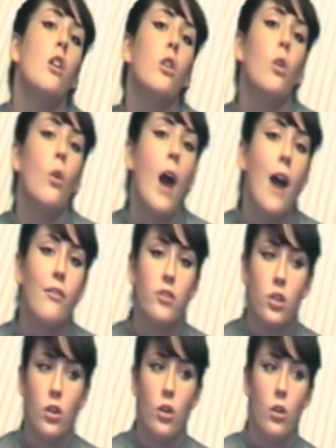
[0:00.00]
you have
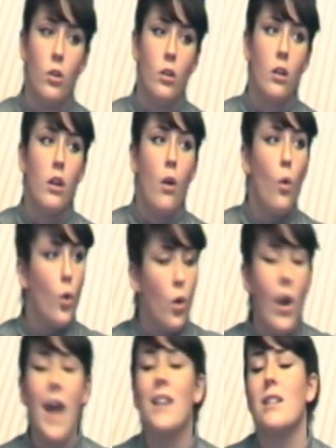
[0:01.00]
to, all
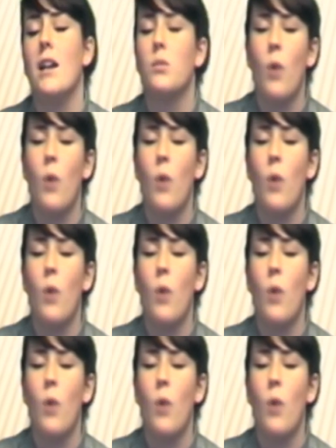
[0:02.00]
your essays